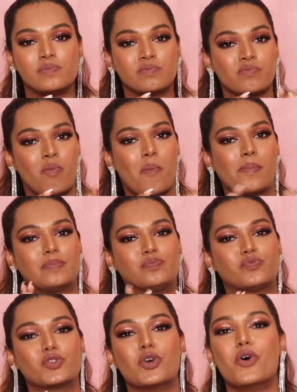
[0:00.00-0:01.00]

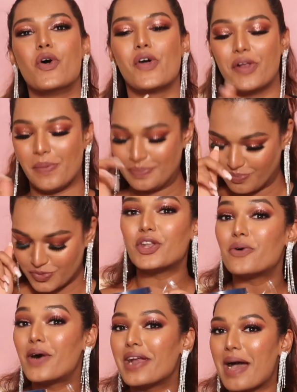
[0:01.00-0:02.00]
Dude. You
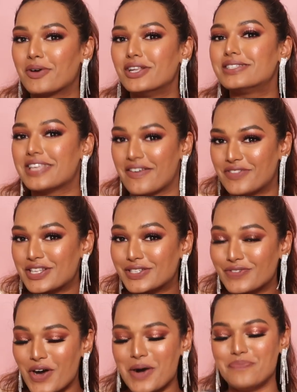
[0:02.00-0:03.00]
know what I'm gonna save this
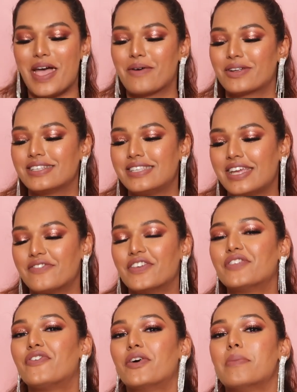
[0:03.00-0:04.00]
for? I'm gonna save
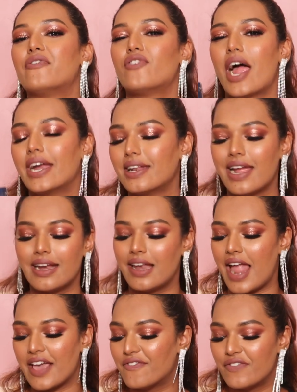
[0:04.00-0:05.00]
it for my Friday night
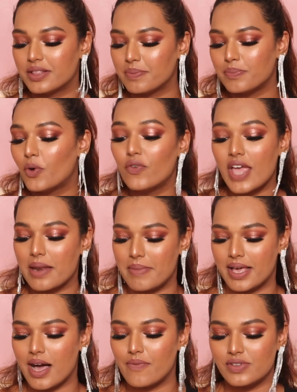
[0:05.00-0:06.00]
live with movie and
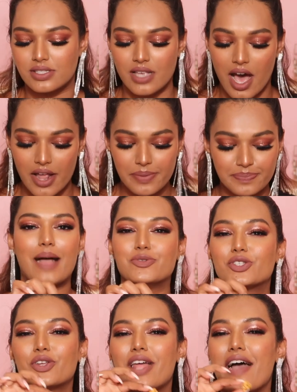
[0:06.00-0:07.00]
makeup with Sar. I'm
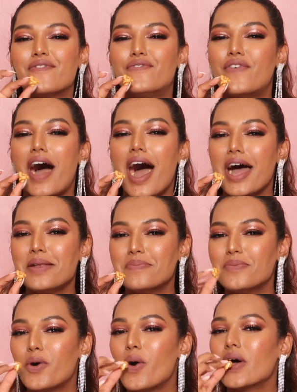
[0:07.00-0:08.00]
just gonna have one
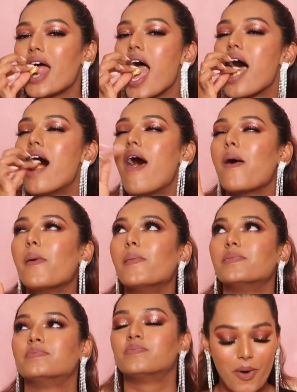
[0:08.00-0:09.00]
more.
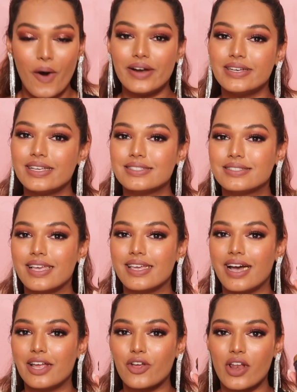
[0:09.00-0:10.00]
Bahut tasty
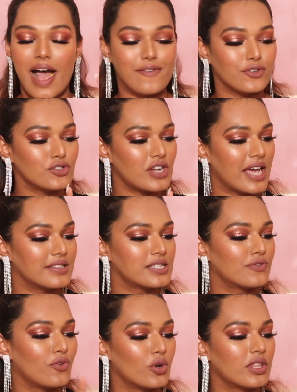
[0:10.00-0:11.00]
hai yaar, you'll have to try
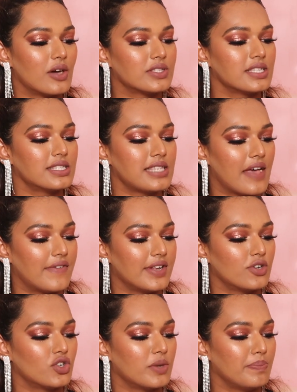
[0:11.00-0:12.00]
this.
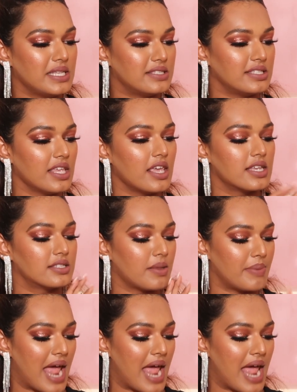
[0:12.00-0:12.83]
4700 BC is the